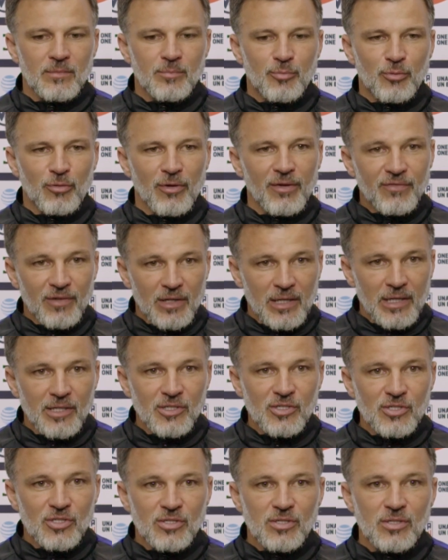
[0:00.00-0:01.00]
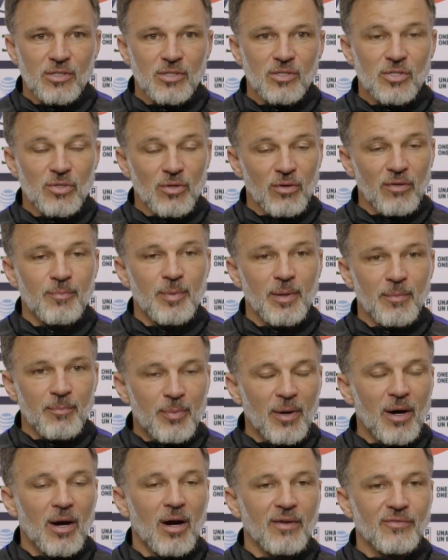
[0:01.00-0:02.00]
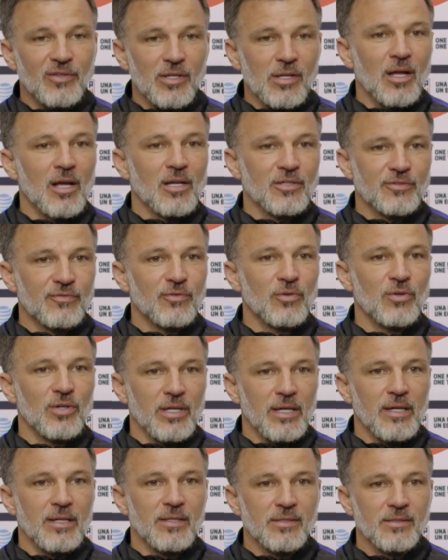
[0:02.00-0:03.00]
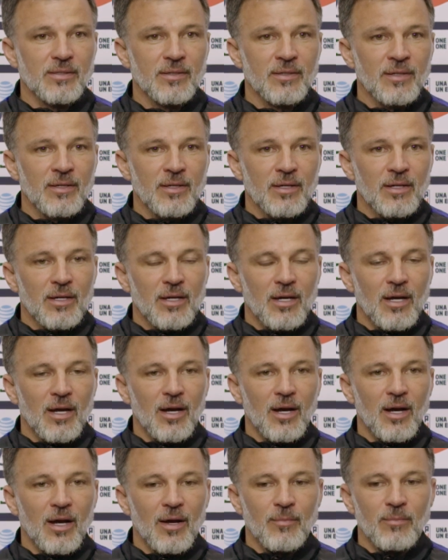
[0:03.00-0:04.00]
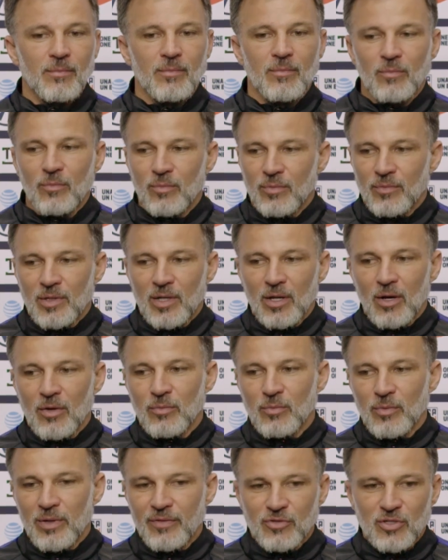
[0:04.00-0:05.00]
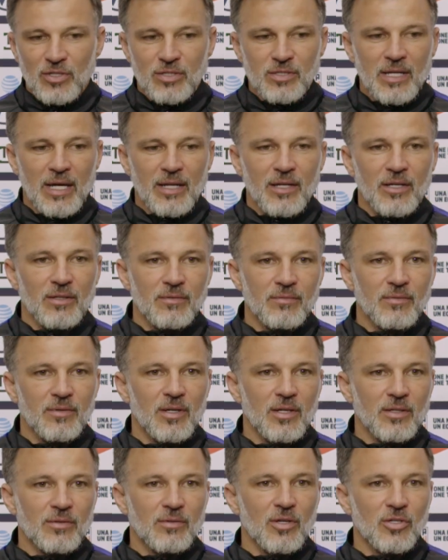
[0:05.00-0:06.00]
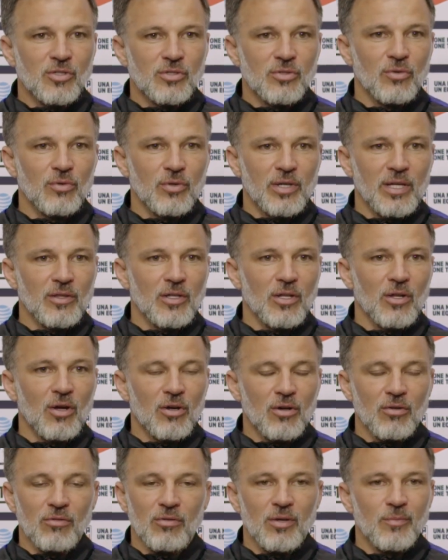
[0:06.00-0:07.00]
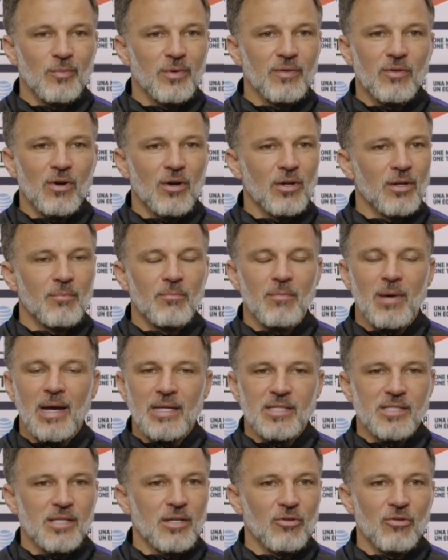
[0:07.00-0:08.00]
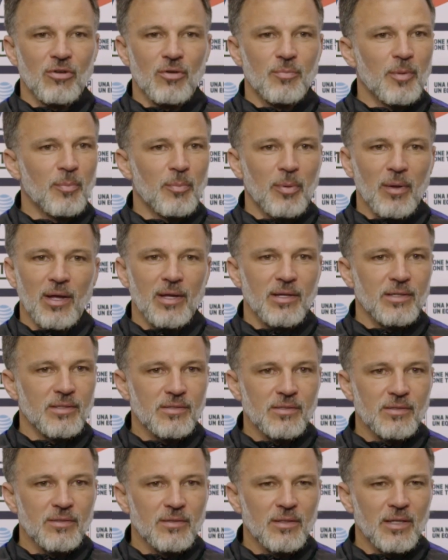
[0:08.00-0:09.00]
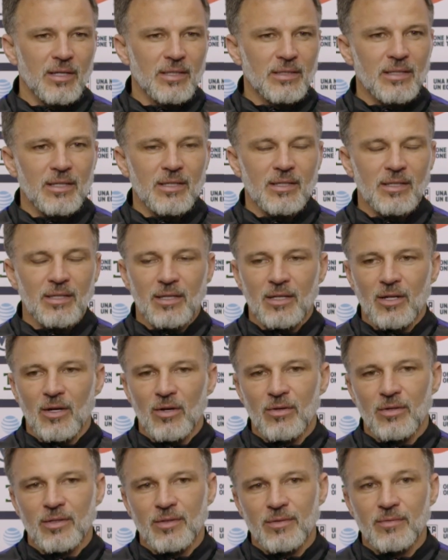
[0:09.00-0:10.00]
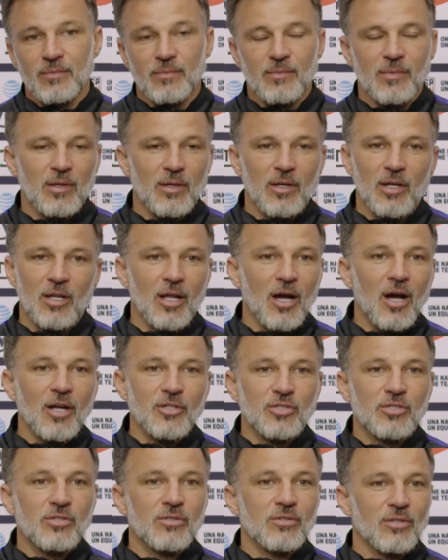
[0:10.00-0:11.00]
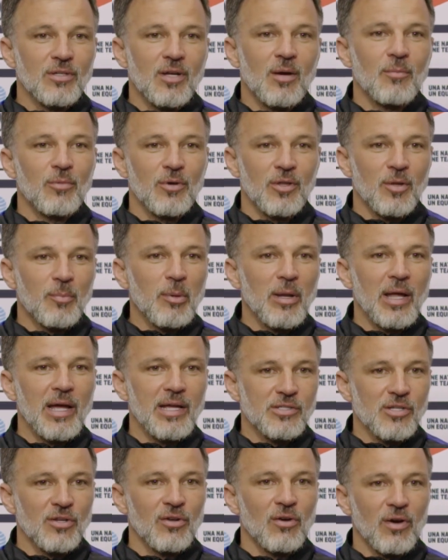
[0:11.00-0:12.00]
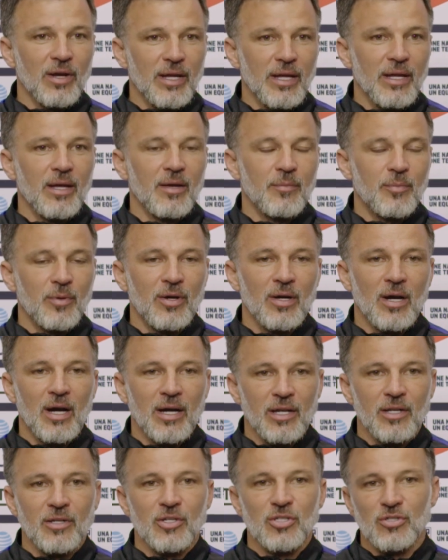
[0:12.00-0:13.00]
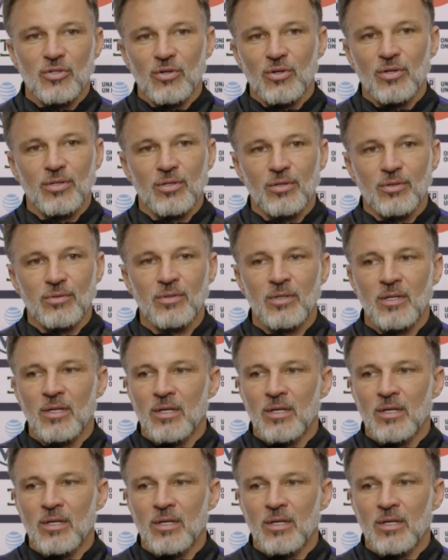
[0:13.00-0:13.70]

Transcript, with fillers: privileged to have been part of the last four years. Um, you know, we've just had a, a, a, talk in the locker room. We've got an amazing group of players. Like, you know, and a large number of the players are not here, but I can assure you,